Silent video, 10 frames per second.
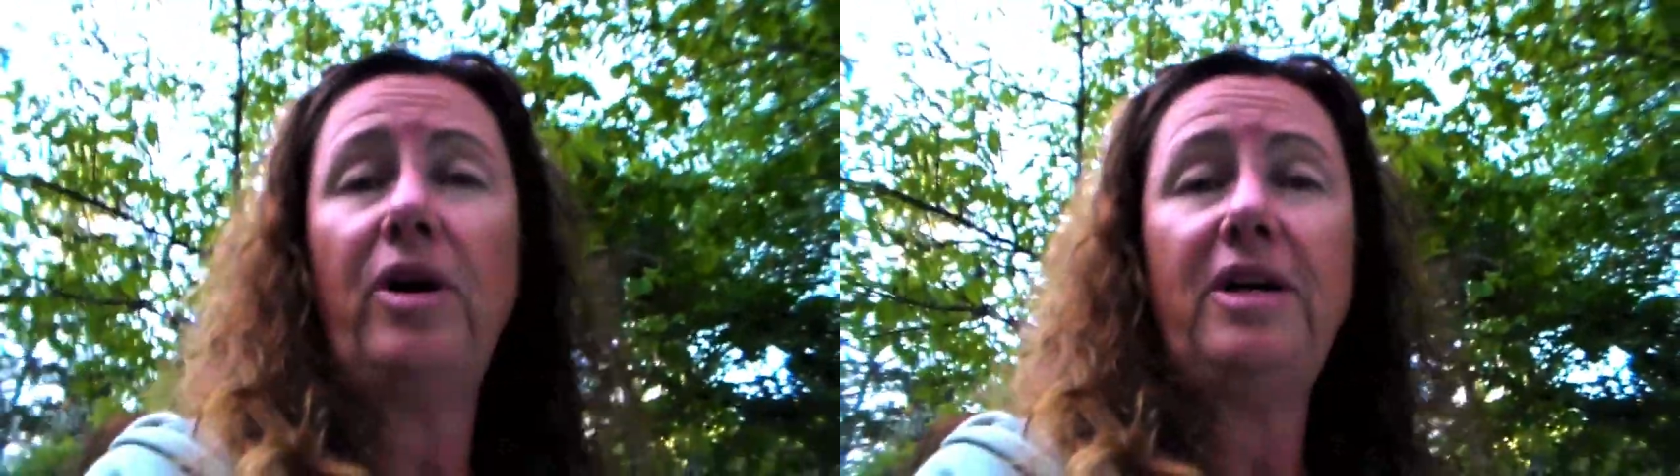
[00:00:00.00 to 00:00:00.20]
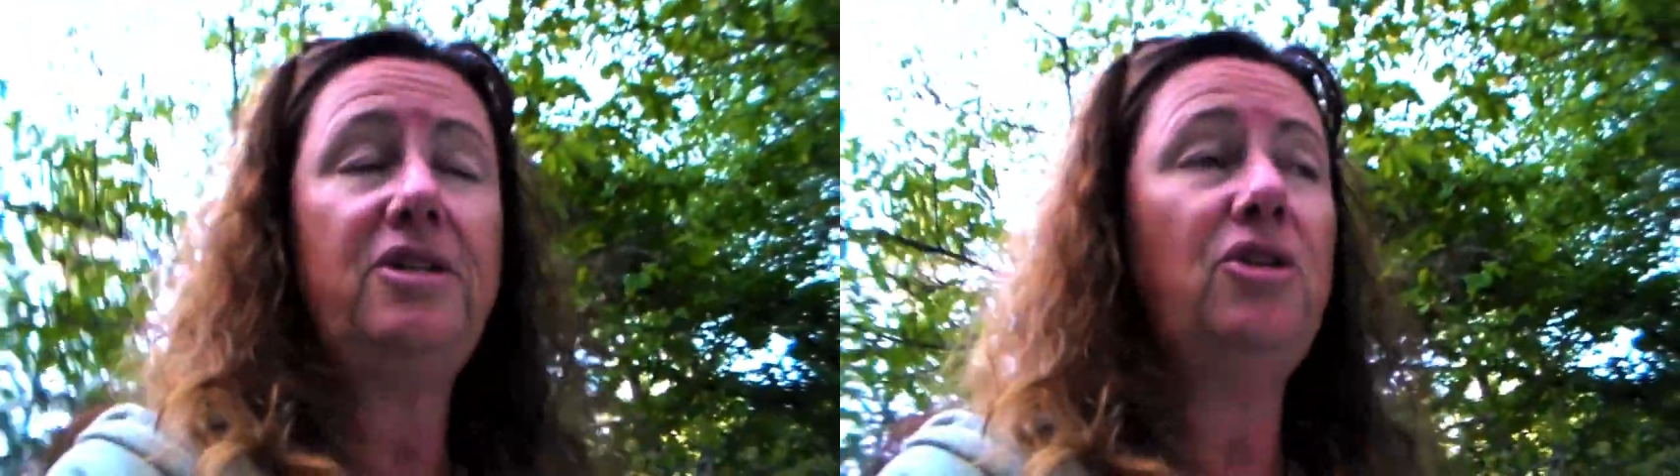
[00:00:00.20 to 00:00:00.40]

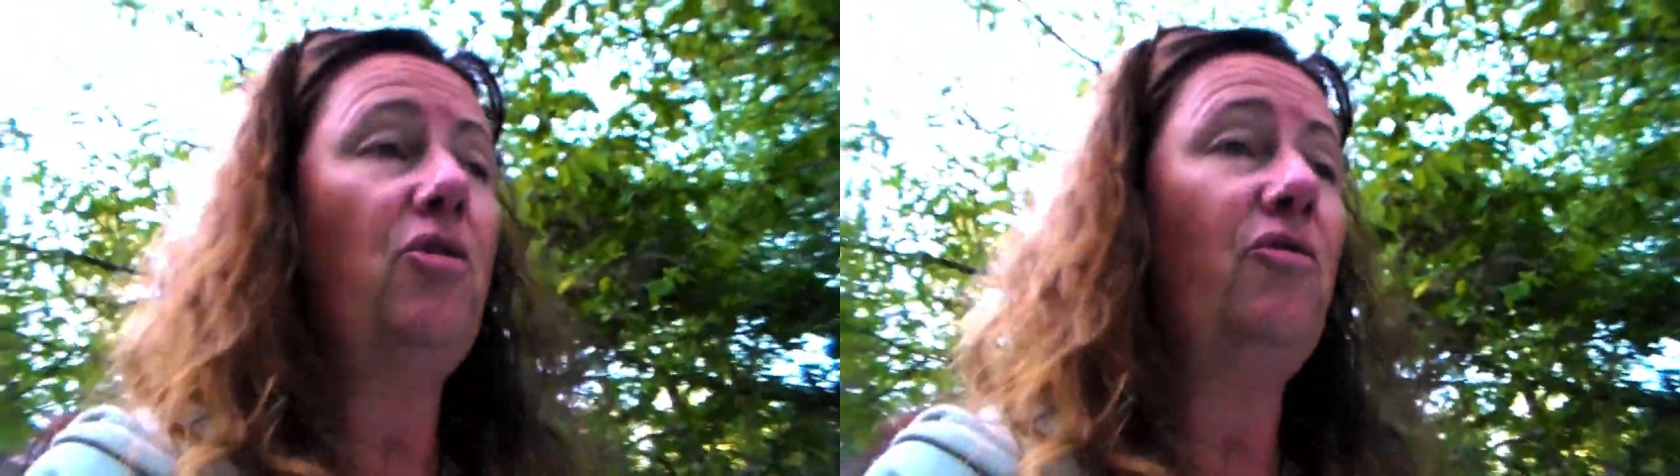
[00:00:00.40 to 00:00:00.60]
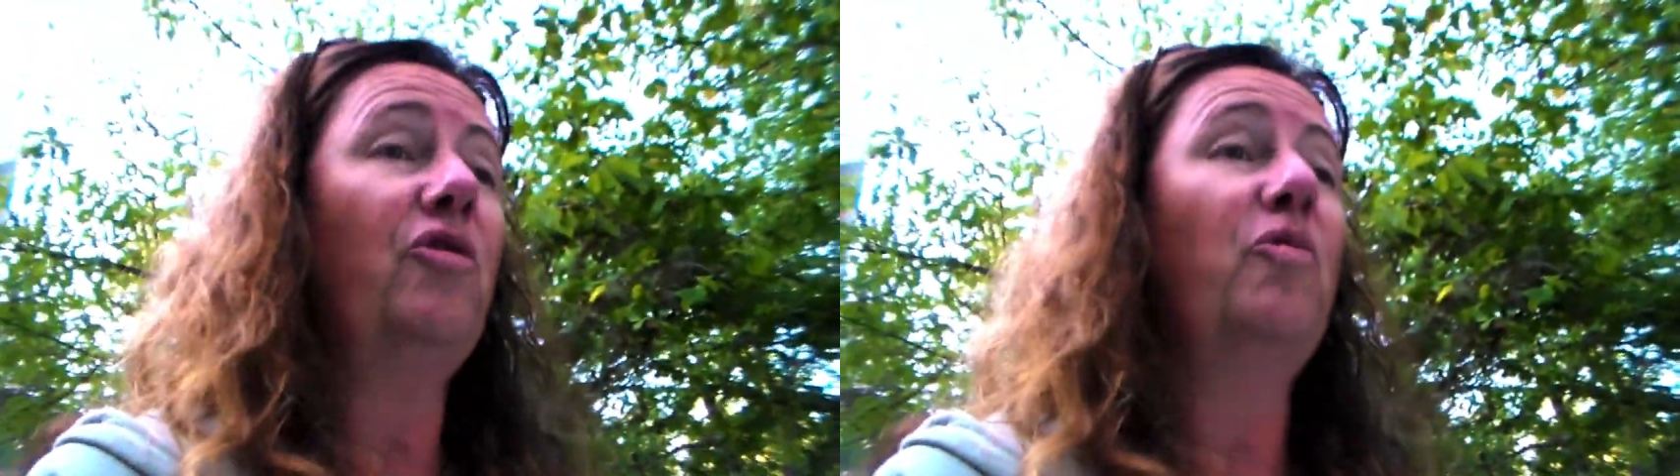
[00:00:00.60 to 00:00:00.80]
Mahoy is
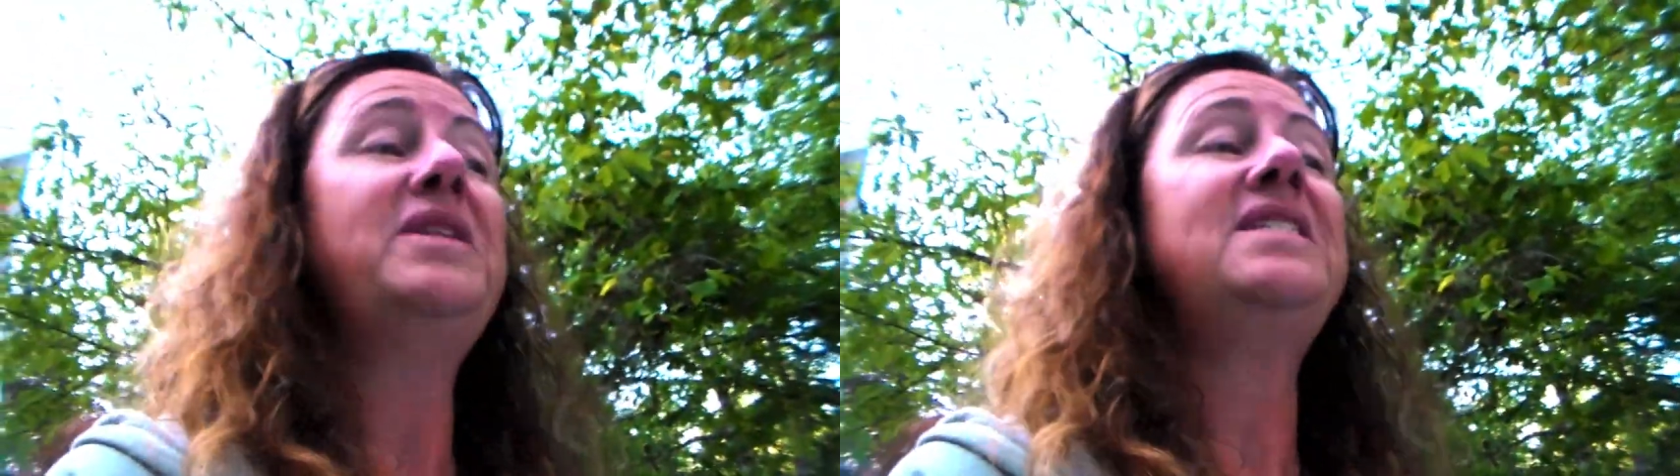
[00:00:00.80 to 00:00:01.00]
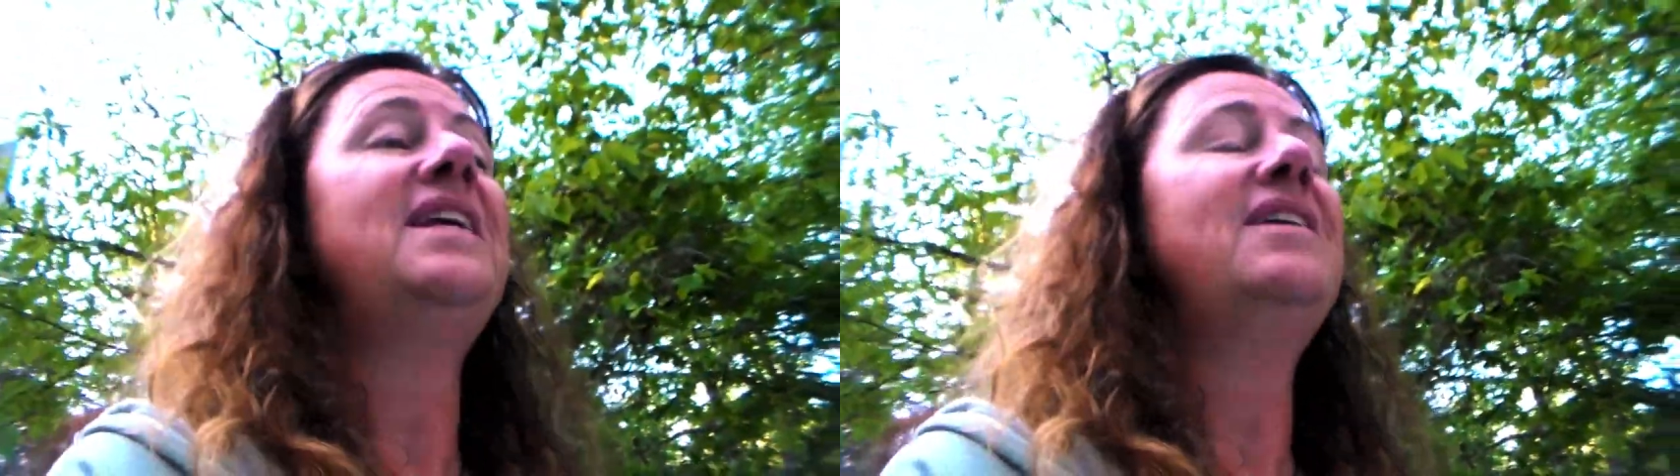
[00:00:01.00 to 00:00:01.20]
known for
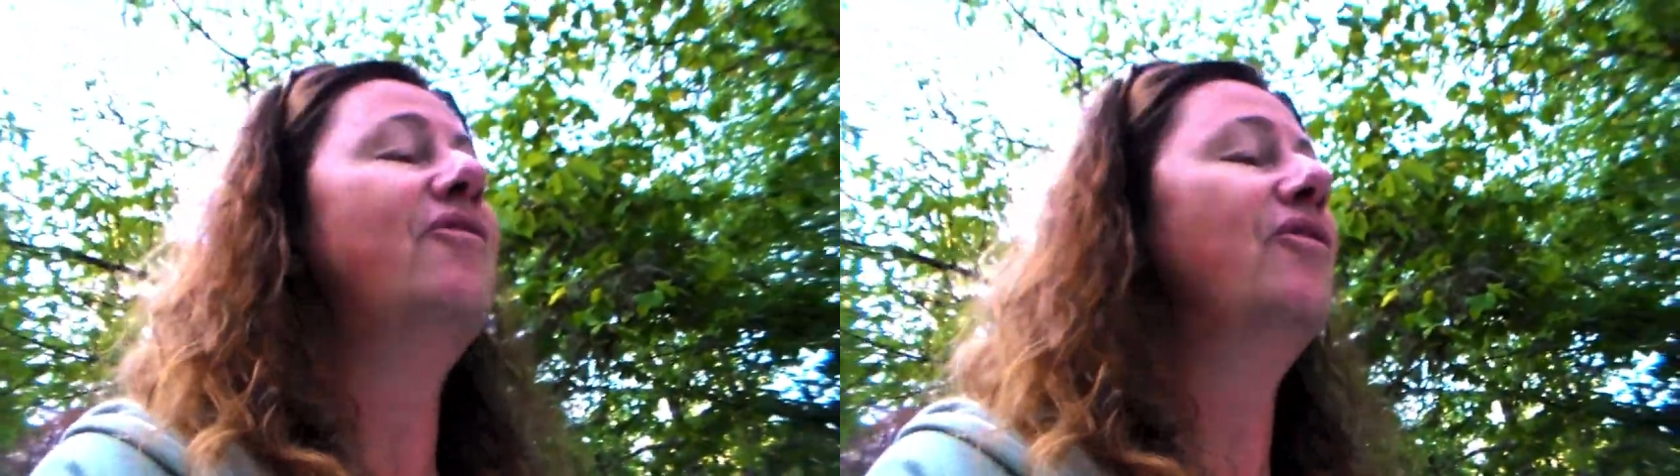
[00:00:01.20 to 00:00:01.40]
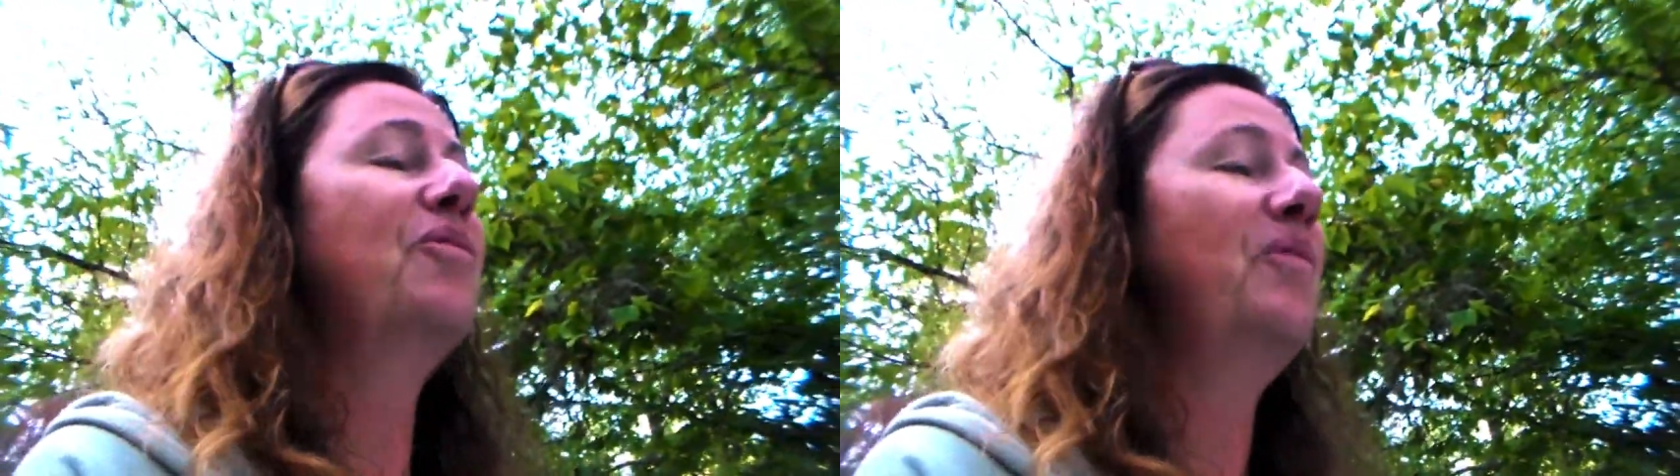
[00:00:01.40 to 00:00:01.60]

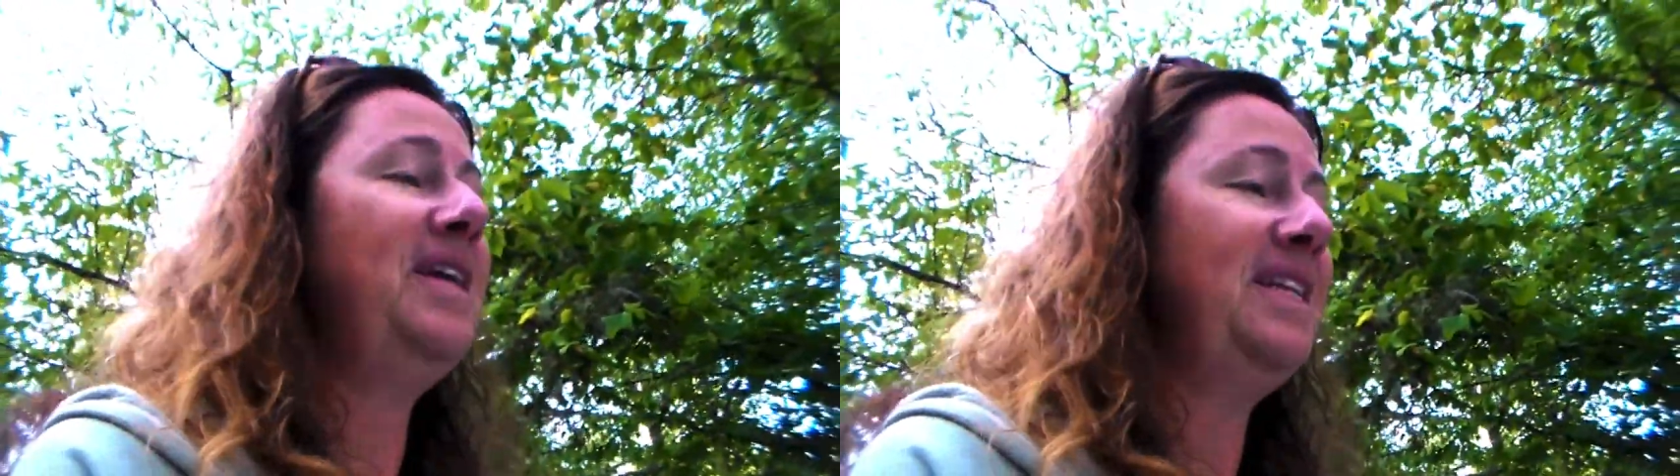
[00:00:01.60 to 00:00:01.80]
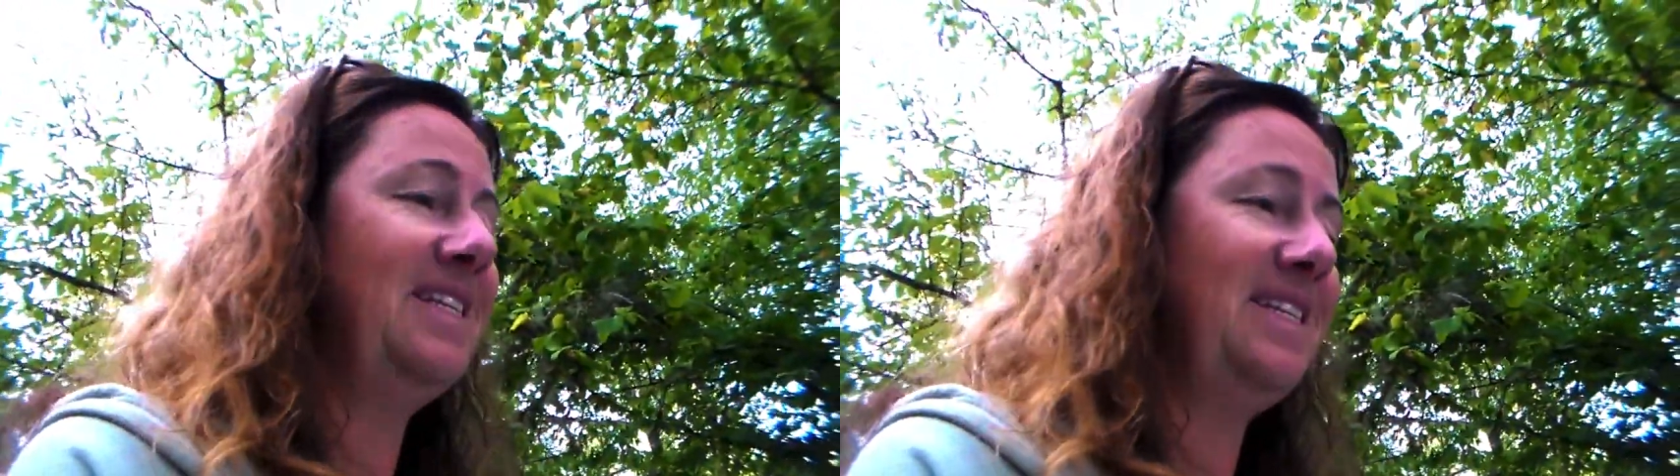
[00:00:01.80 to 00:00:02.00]
whistling for the
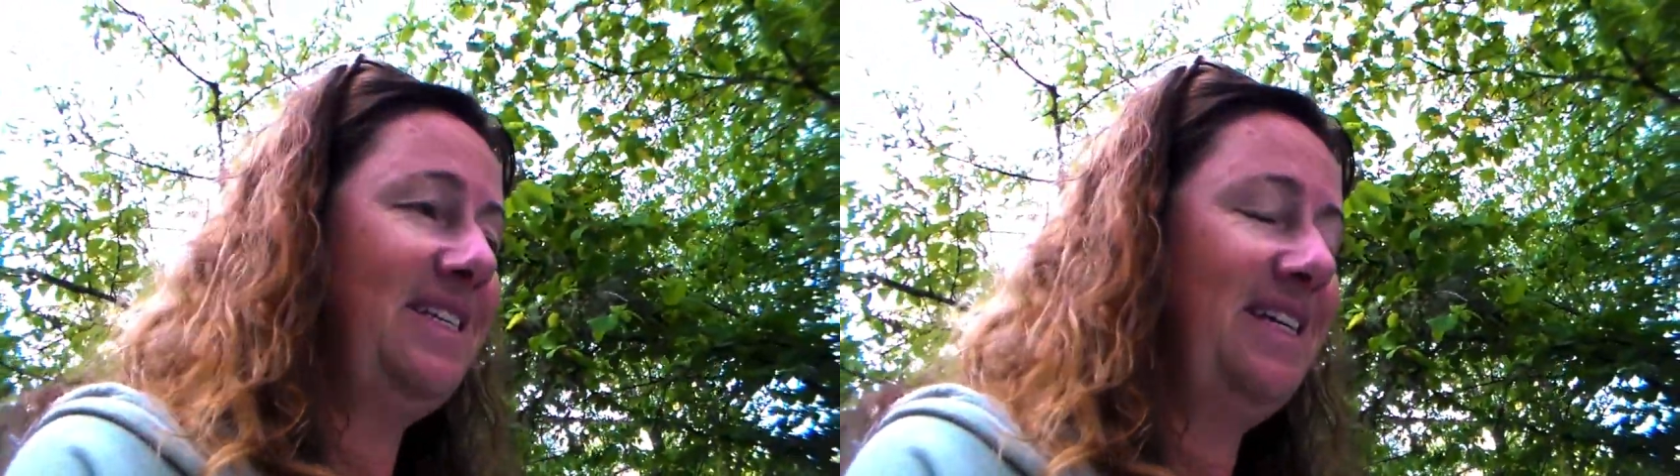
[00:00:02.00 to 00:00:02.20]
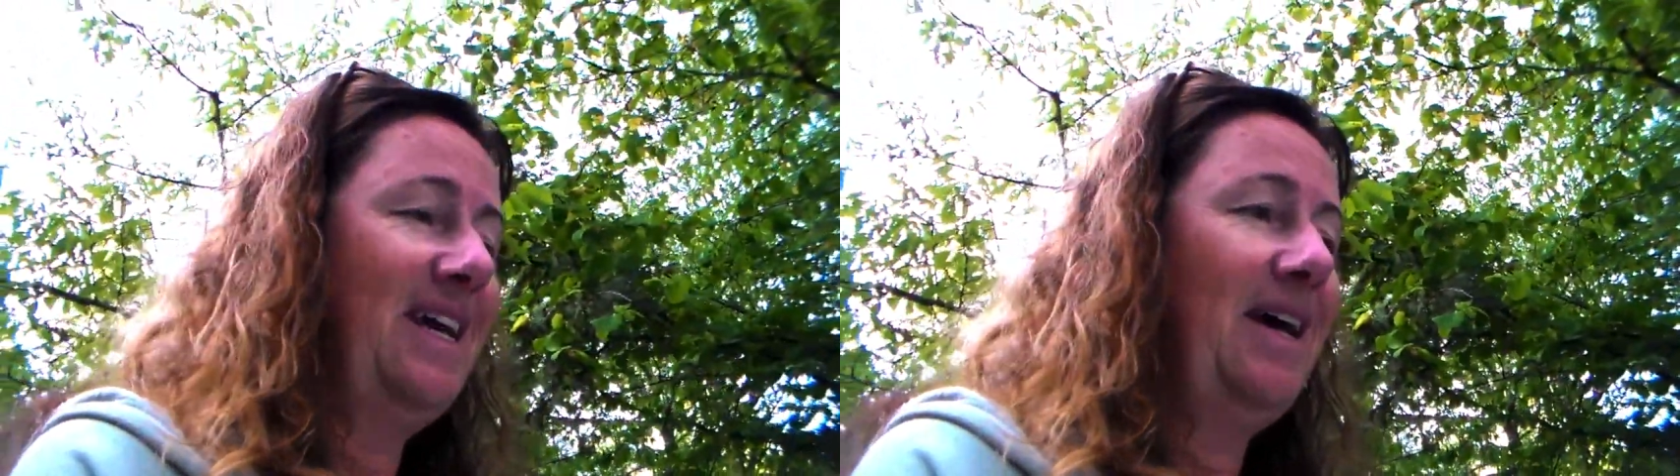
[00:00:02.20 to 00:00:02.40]

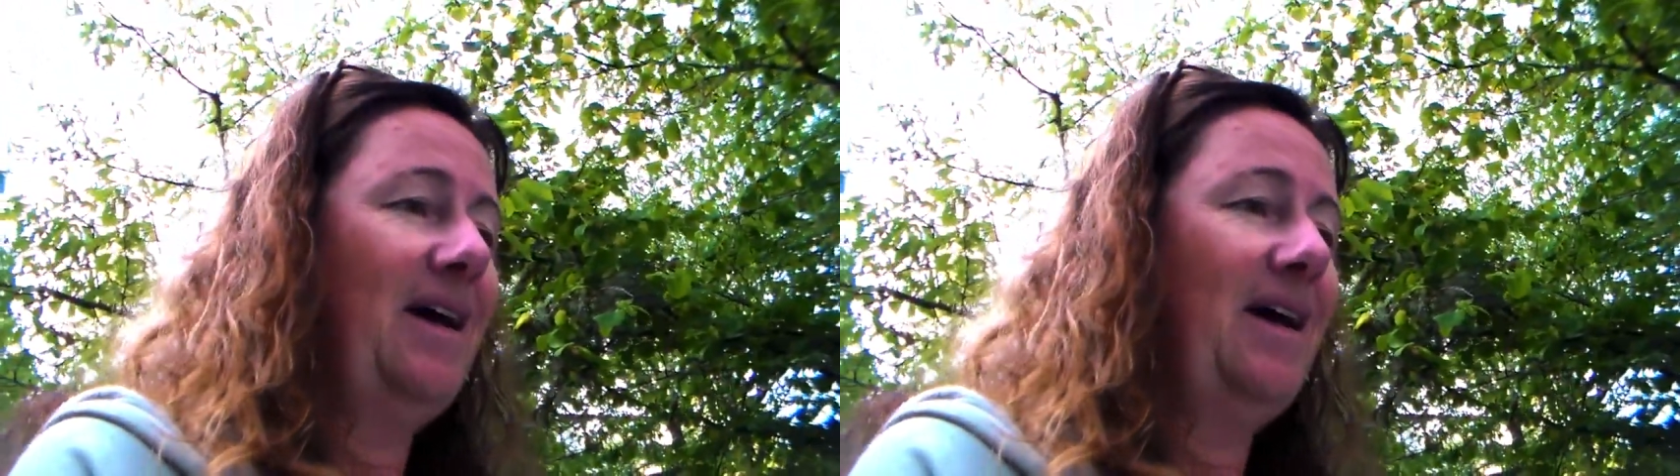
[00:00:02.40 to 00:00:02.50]
wind.